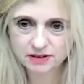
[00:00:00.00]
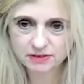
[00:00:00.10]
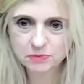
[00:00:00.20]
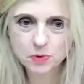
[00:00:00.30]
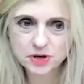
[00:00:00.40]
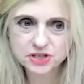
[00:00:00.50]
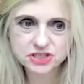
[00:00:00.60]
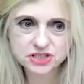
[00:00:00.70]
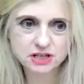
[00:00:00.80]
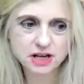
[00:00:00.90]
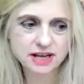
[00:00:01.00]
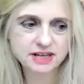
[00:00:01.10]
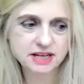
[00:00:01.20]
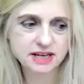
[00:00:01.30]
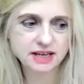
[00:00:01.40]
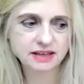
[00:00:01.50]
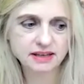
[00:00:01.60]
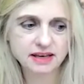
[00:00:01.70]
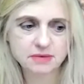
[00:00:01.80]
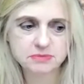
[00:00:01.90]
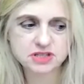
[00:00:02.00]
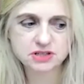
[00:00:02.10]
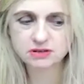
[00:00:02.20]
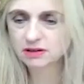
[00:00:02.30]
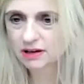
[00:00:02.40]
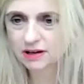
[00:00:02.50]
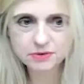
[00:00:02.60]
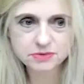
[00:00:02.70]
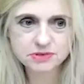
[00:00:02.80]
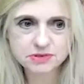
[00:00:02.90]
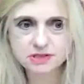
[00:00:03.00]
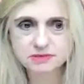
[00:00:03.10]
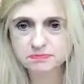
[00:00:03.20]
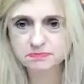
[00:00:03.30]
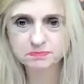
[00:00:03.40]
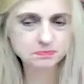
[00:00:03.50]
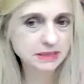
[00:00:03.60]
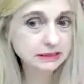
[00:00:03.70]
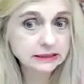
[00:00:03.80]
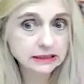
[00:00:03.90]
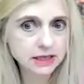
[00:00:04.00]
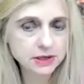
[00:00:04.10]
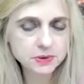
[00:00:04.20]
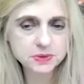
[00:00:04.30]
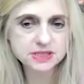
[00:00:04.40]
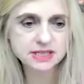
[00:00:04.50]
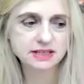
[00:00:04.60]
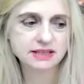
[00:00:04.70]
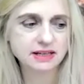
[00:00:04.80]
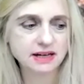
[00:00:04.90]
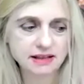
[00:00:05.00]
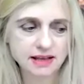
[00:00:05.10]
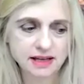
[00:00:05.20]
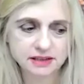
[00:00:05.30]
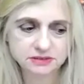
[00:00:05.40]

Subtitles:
mortgage lending, student loans, building loans, anything like that?